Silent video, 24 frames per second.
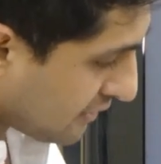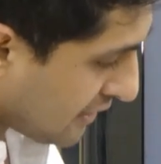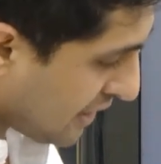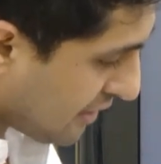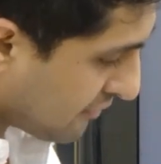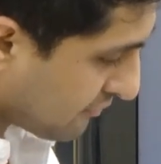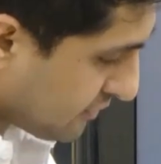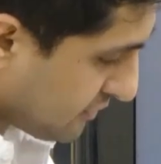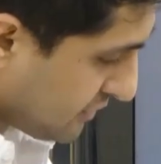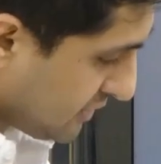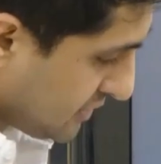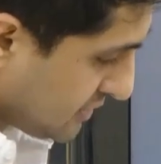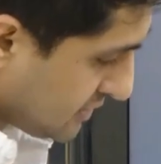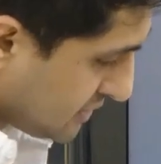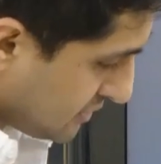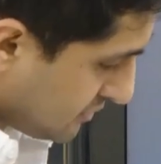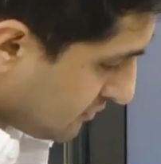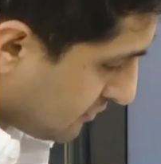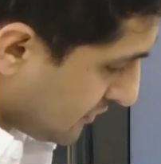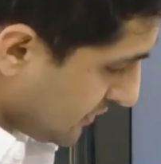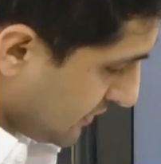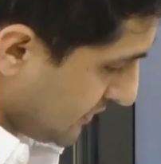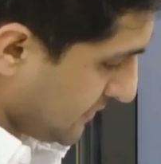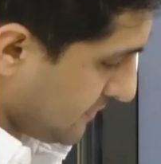after this,
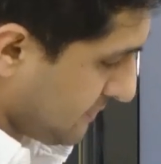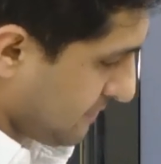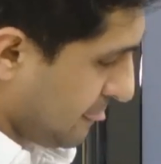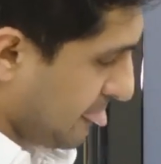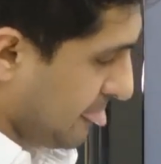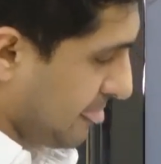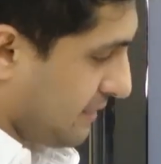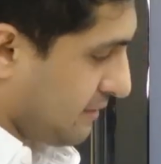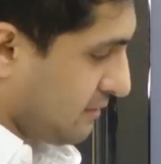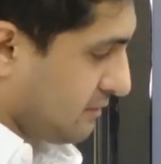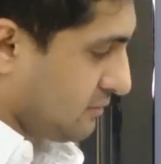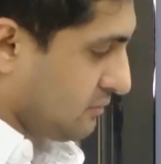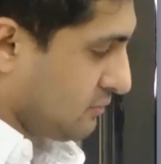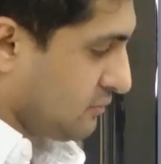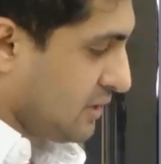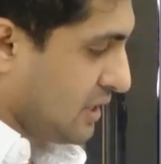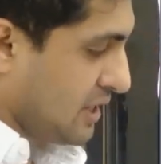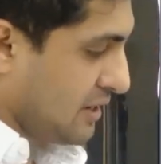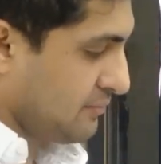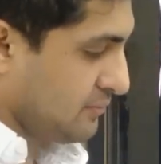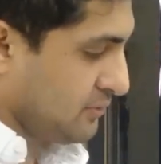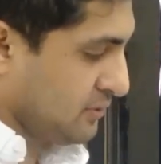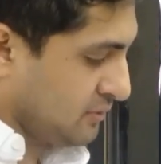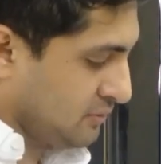okay, we
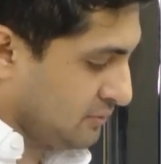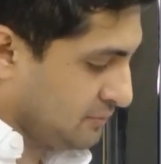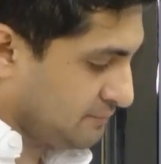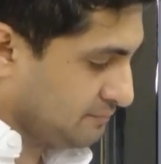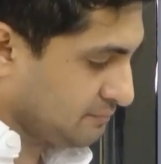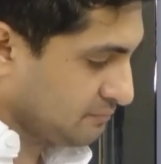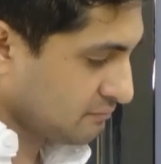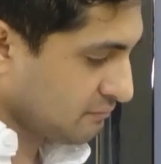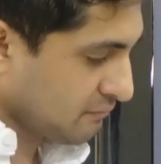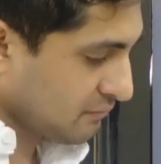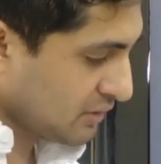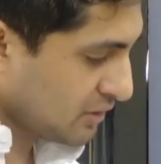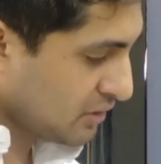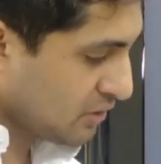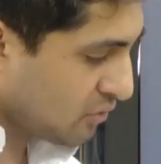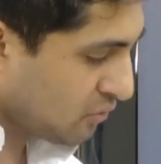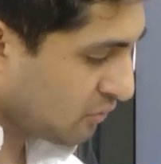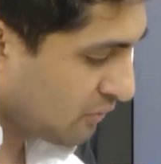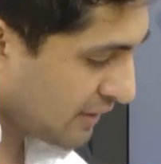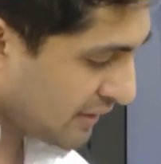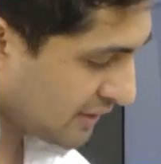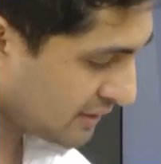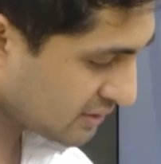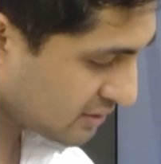have to
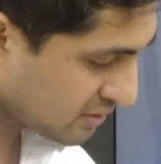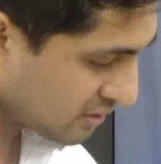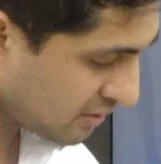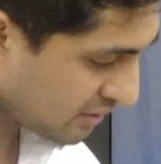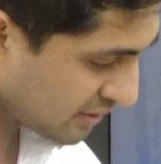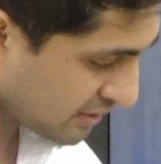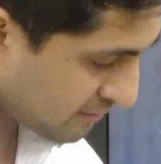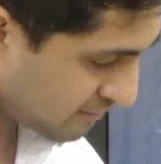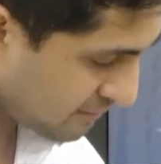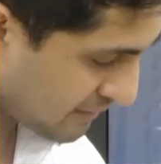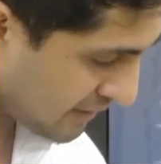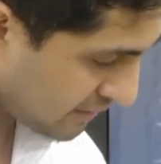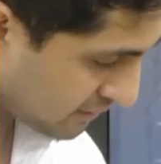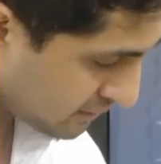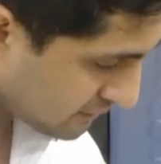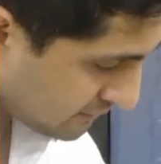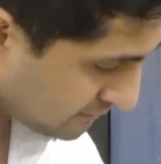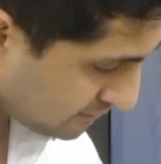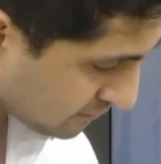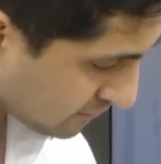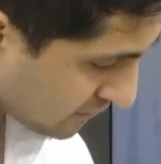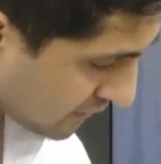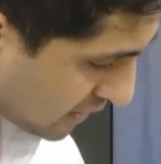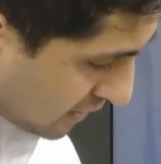go and talk about
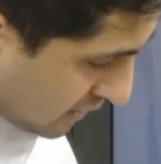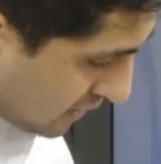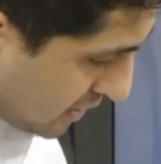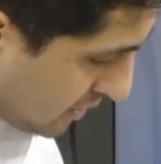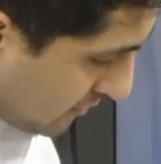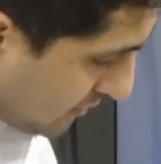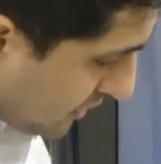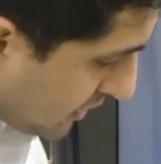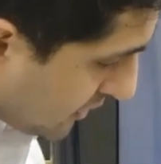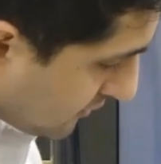a little bit